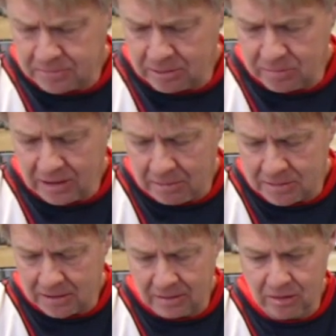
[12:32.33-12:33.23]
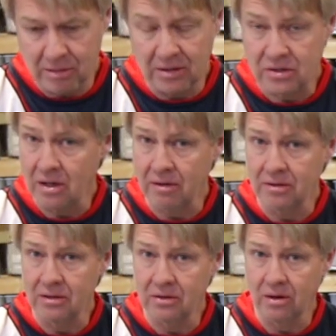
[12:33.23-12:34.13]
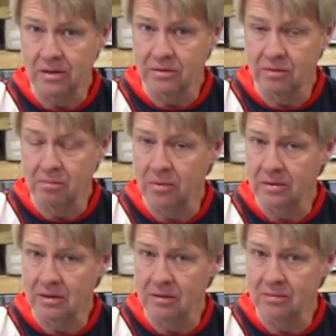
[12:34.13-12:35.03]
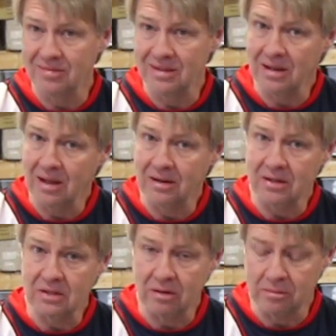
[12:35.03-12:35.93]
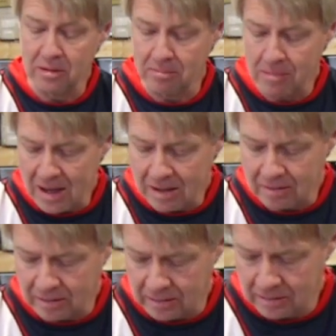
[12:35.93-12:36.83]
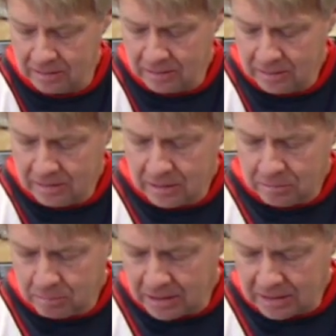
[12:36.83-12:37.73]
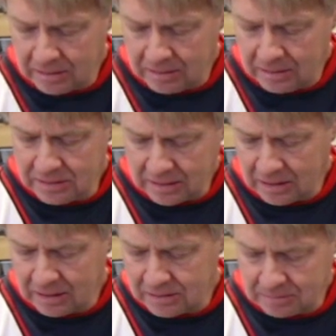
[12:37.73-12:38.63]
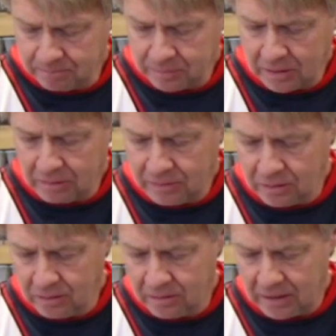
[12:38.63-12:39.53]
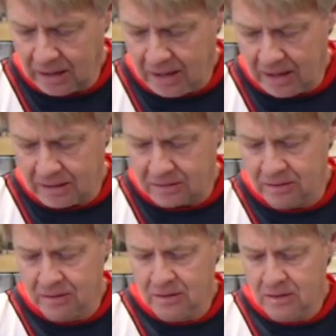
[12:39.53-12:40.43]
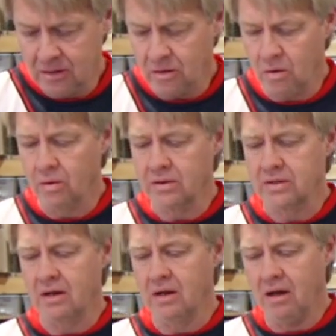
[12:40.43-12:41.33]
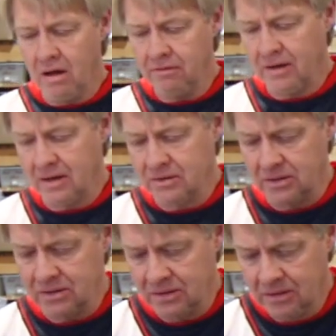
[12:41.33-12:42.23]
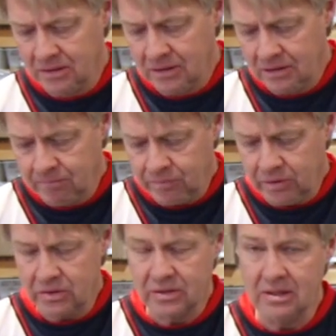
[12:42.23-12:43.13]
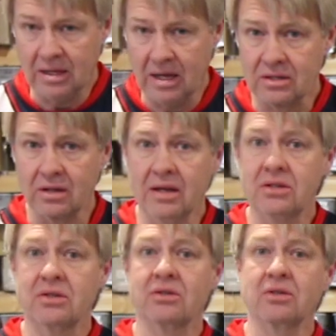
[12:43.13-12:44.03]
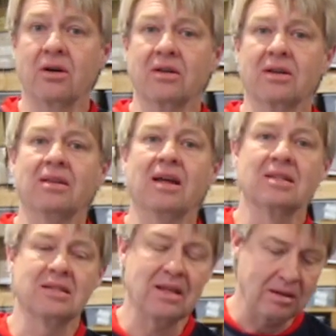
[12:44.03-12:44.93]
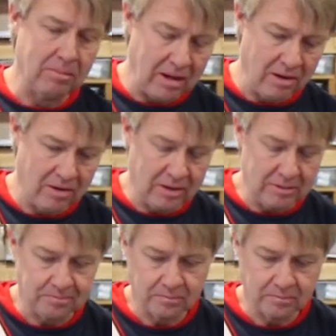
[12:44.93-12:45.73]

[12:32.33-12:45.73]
Sometimes a little bit of softening at the crossover point can not necessarily be a bad thing, but in this case, if you look at the horizontal off axis, you see cancellation starting in that same area.